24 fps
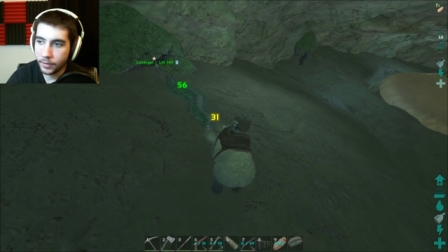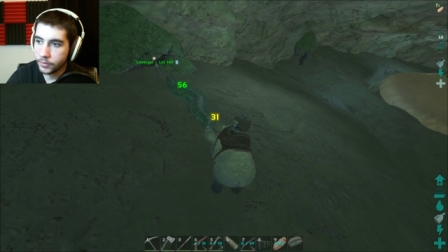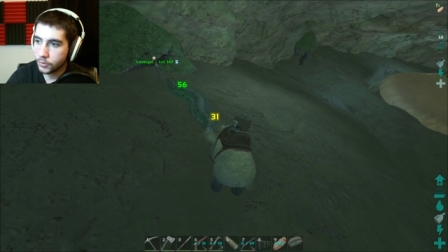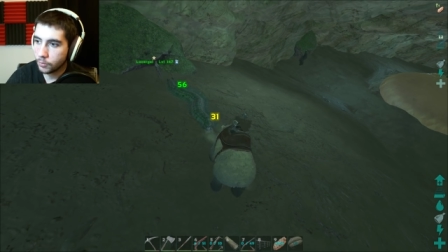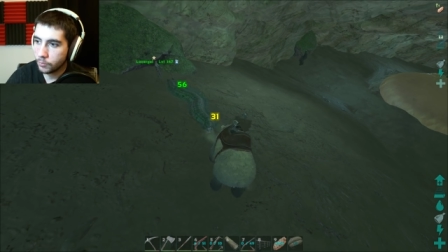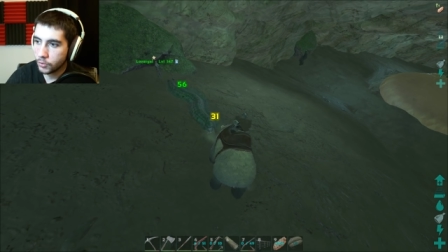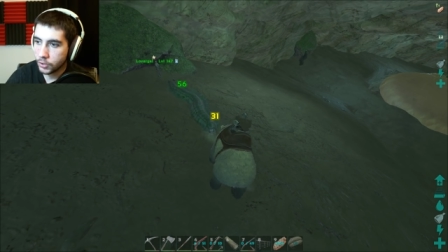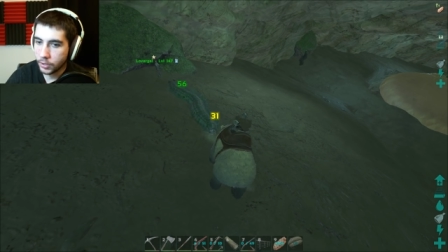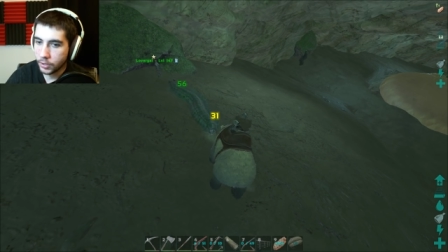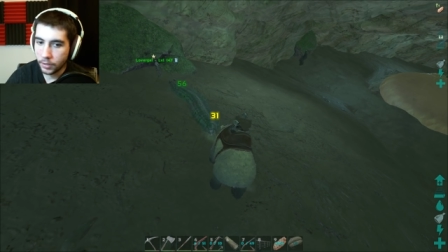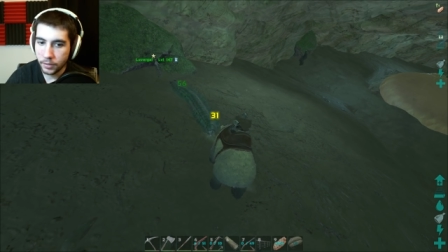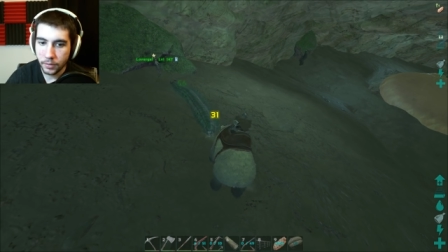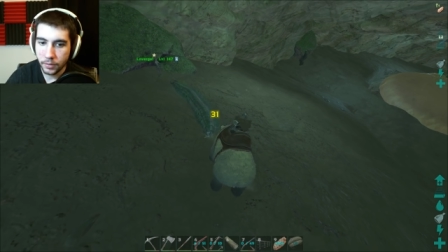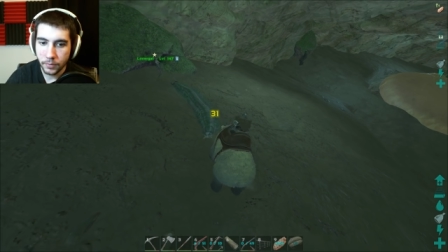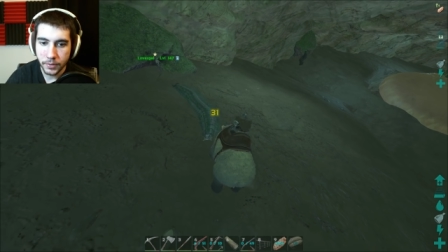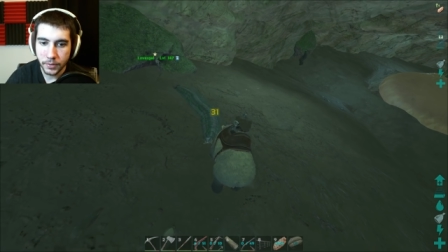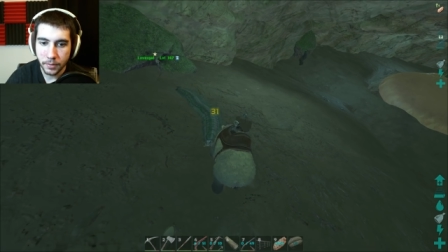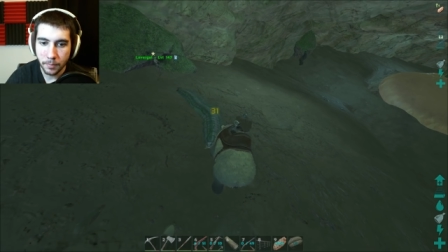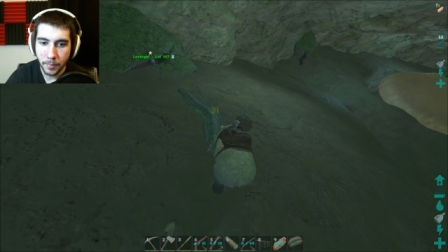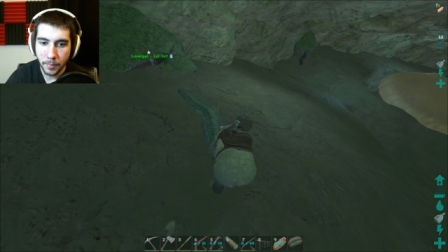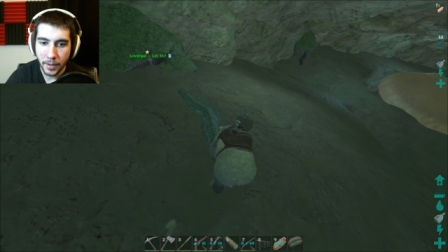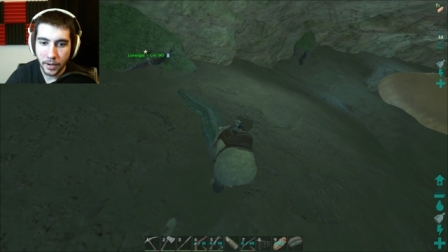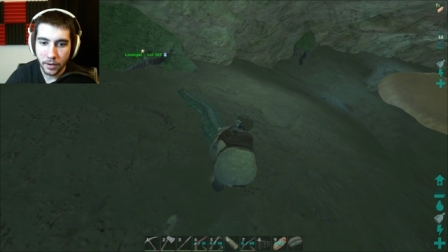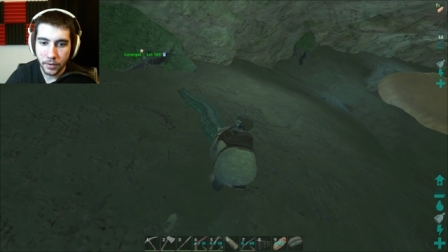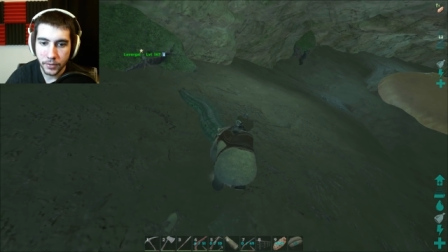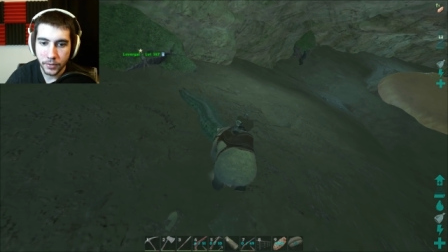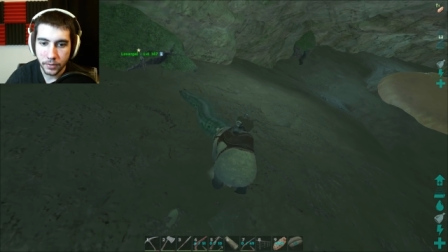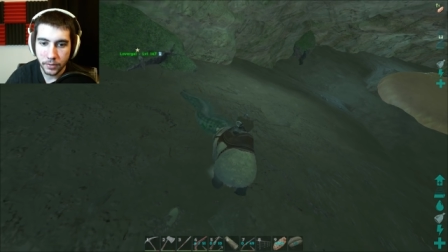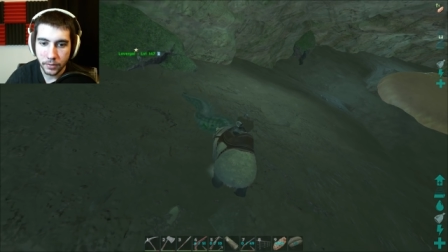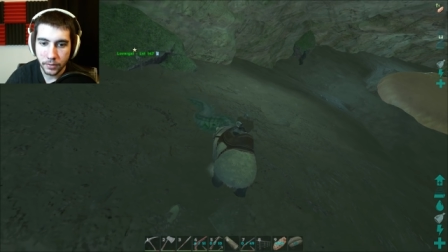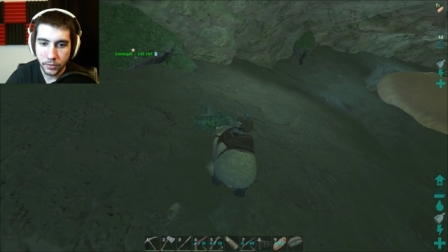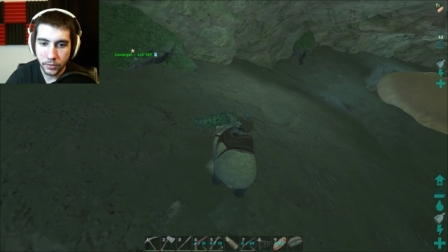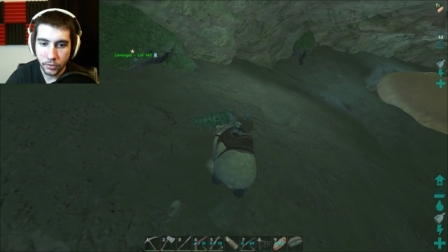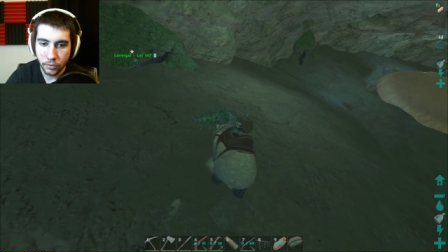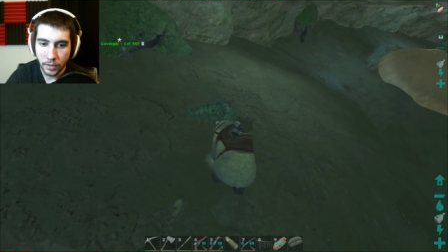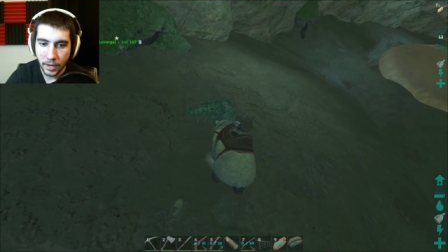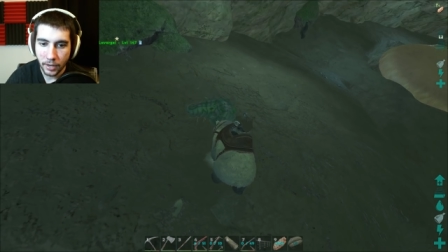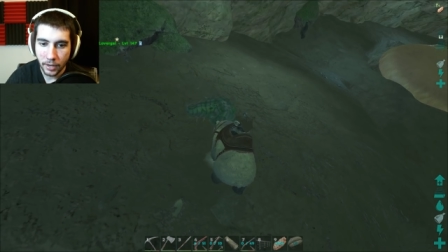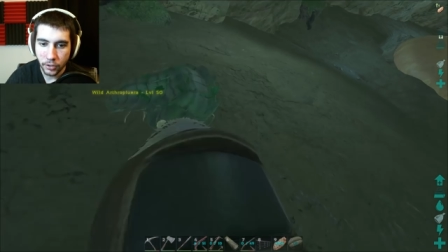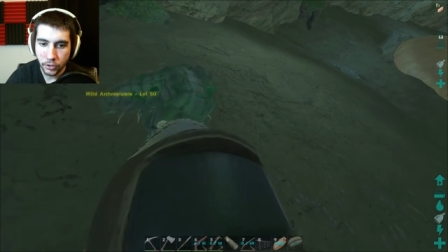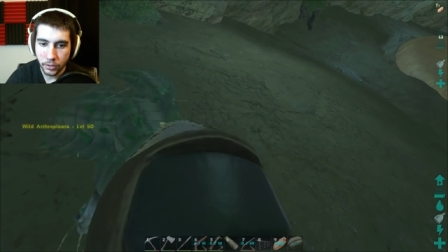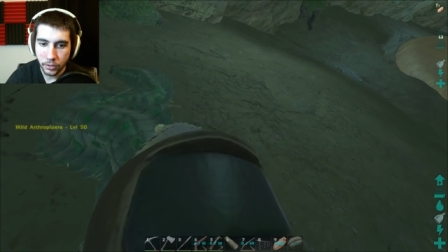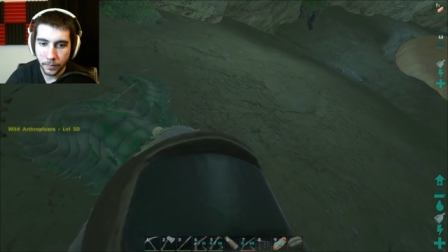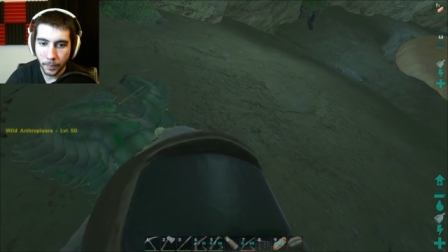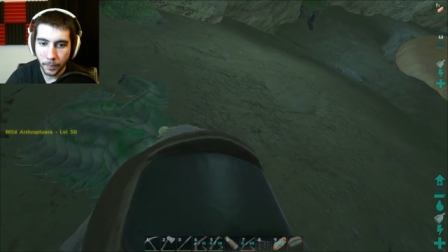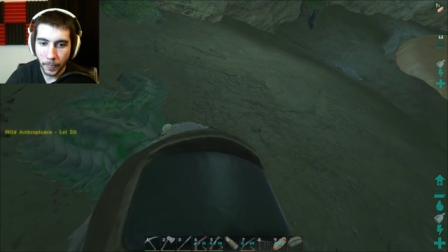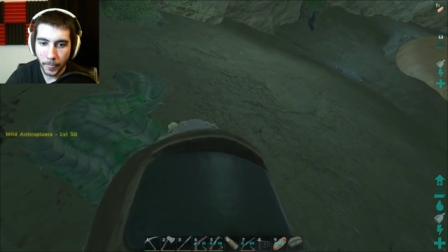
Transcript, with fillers: so I'm just going to use the bear as a distraction.